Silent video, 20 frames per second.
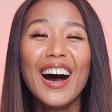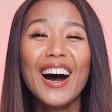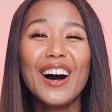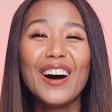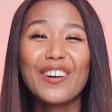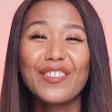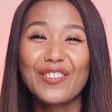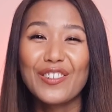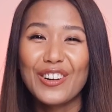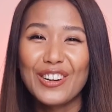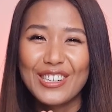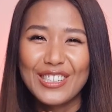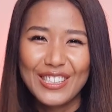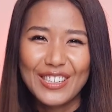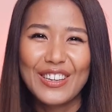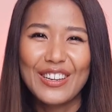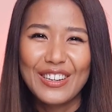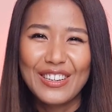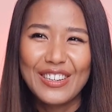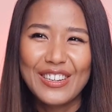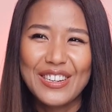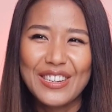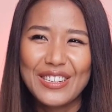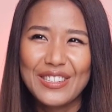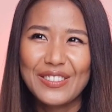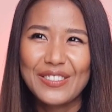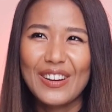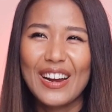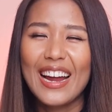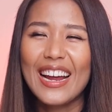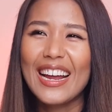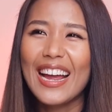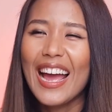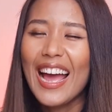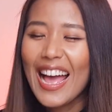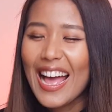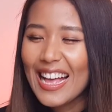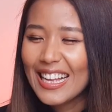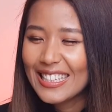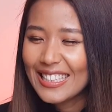Of course, good news, right?
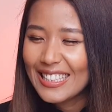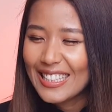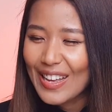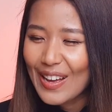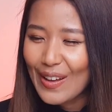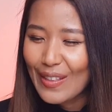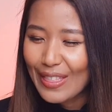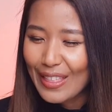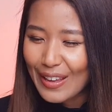So